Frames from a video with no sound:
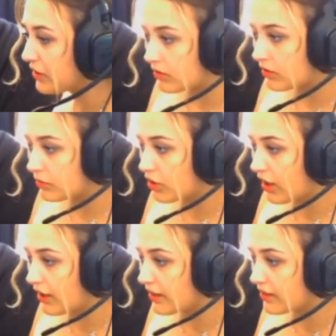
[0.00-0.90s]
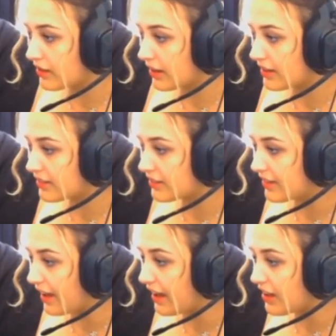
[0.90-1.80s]
I'm trying to like
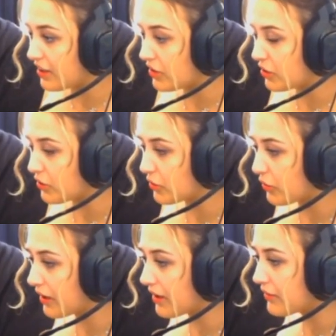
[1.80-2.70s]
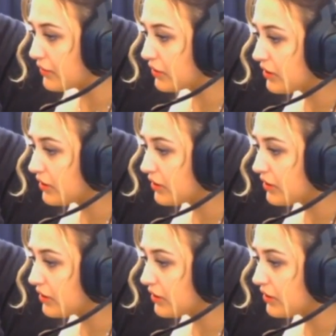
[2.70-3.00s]
date you, whatever.